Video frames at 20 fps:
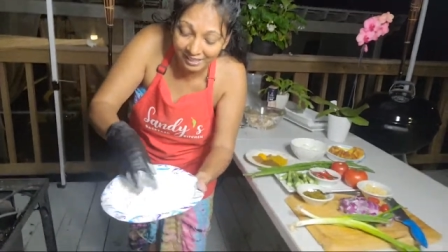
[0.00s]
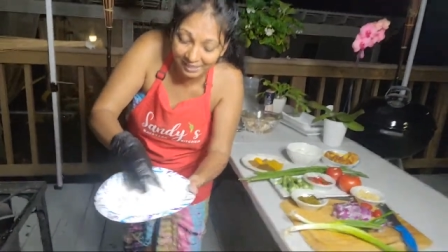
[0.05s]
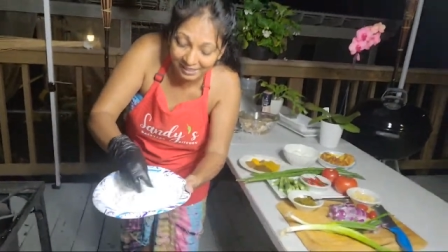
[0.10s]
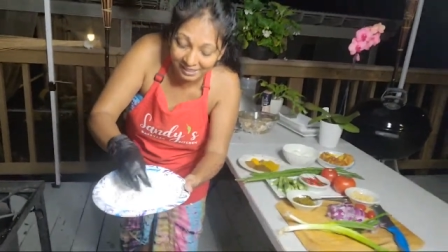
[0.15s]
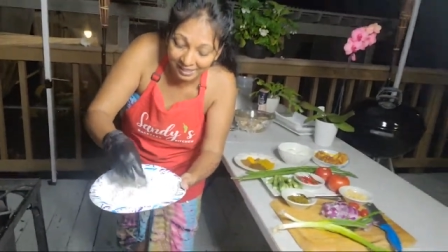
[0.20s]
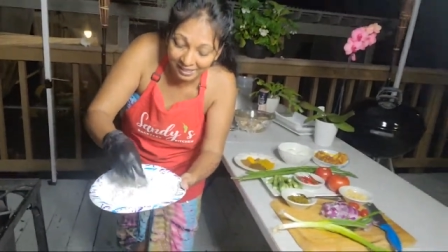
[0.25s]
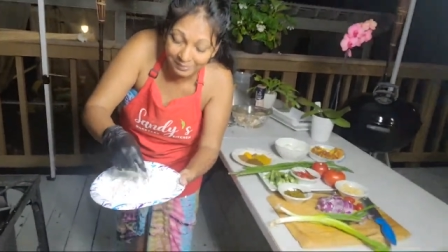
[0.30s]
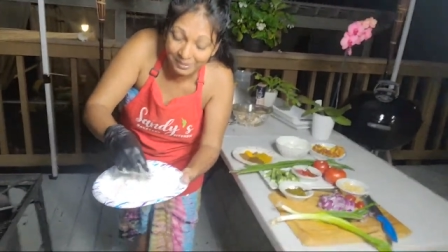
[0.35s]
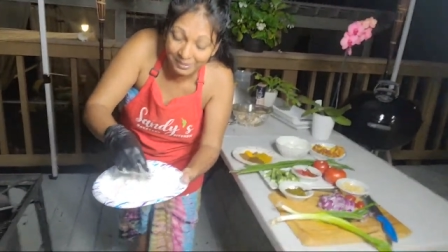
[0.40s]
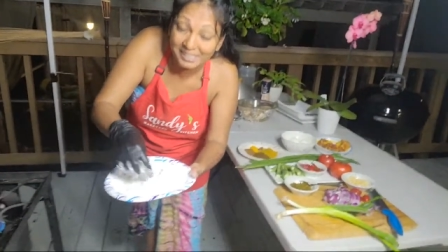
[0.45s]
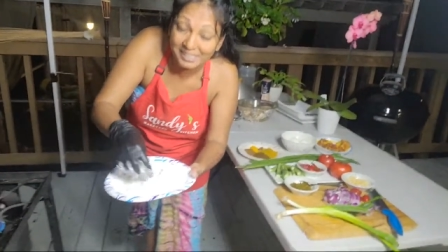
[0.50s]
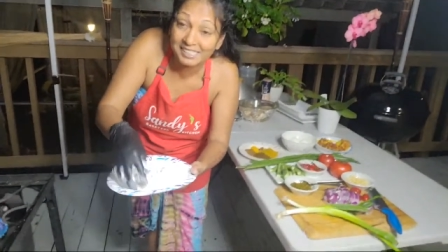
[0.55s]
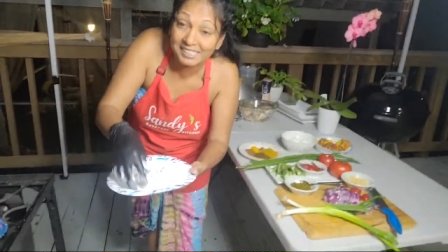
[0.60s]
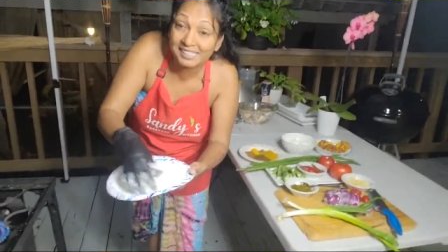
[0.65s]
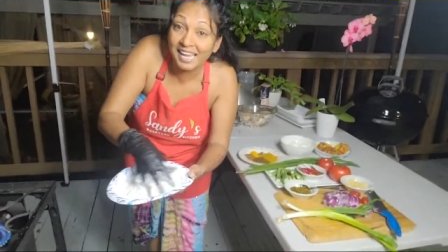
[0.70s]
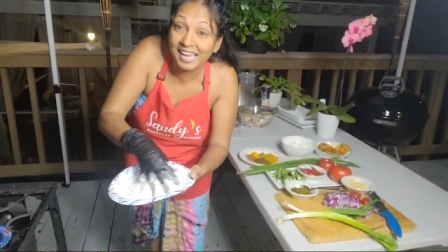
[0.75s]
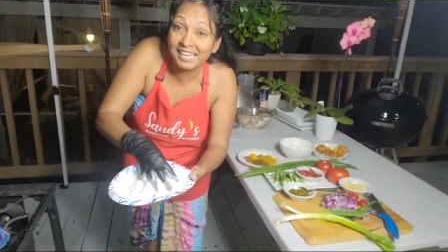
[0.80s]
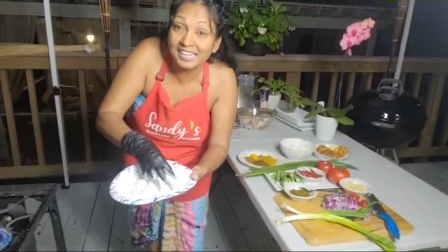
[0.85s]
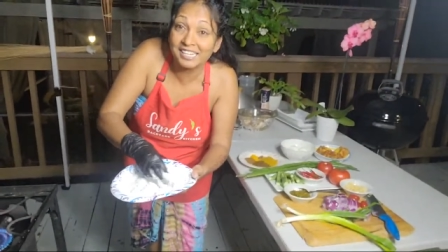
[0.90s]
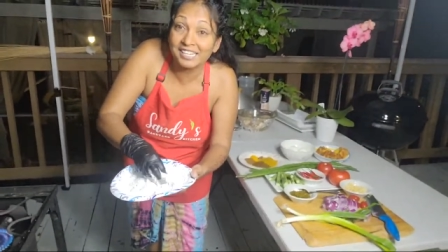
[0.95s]
I'm
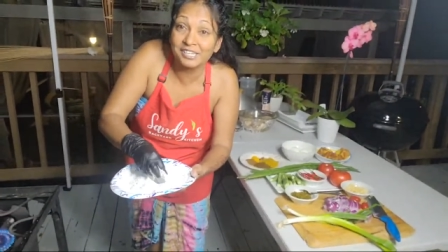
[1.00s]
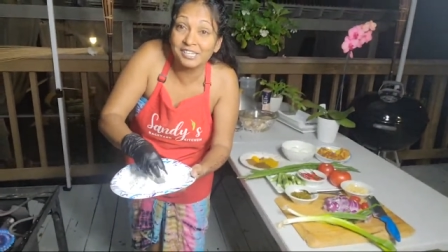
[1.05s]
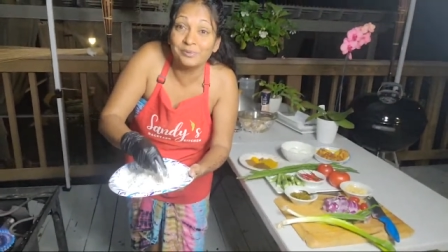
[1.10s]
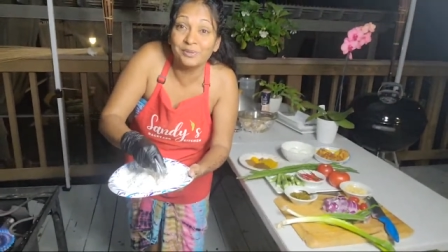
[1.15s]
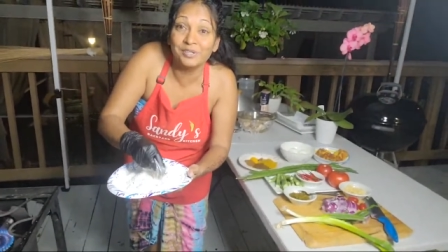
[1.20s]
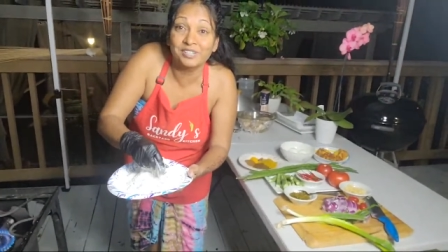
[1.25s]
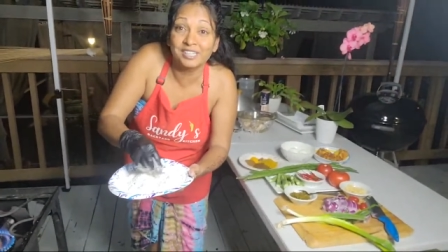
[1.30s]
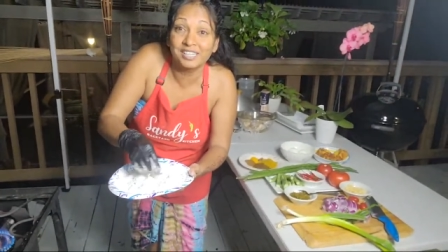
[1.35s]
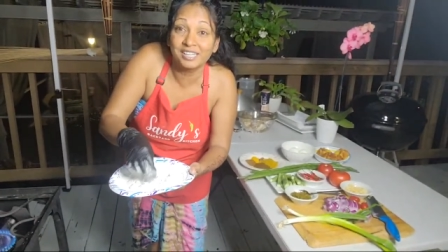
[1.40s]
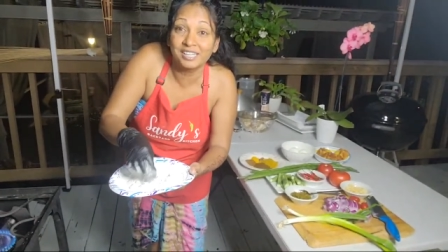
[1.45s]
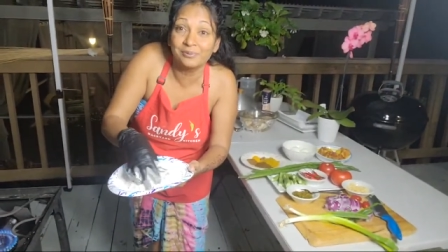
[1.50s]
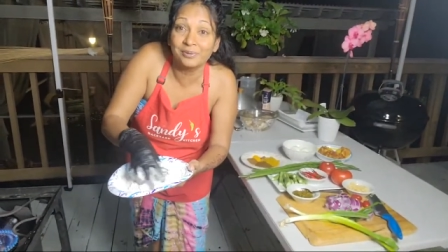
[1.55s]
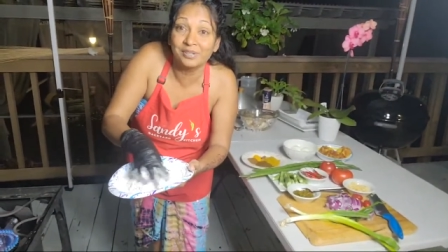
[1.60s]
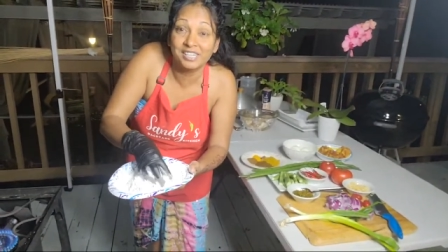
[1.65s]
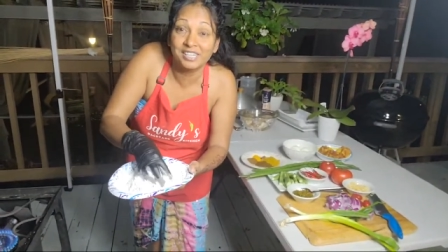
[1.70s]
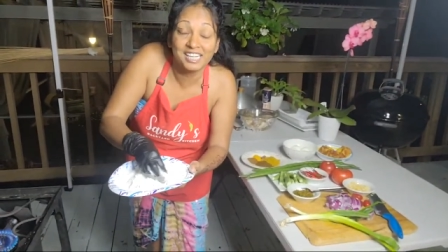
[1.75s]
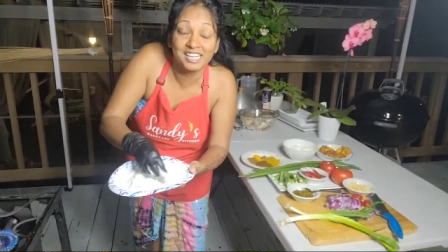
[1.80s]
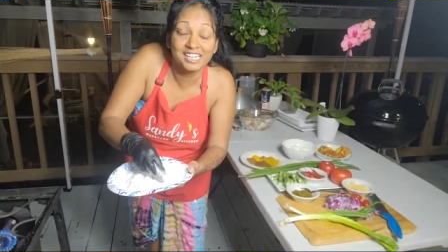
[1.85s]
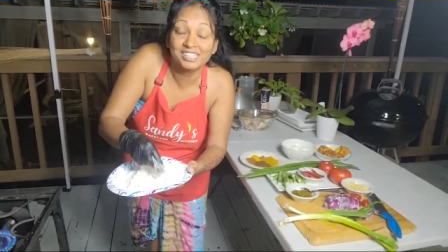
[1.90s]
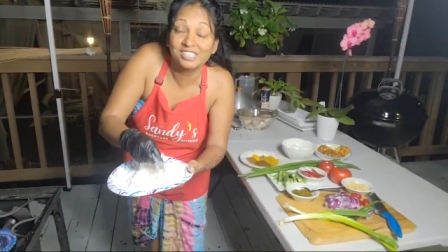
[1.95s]
excited. We're, we're
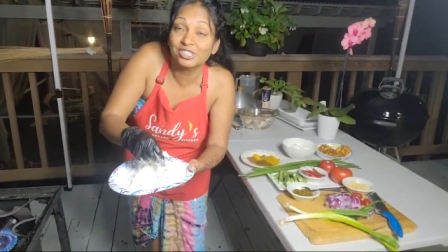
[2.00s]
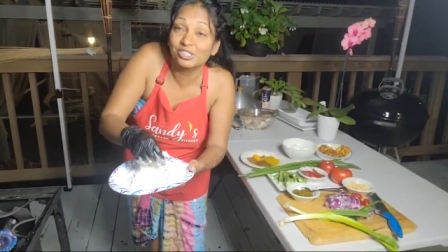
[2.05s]
getting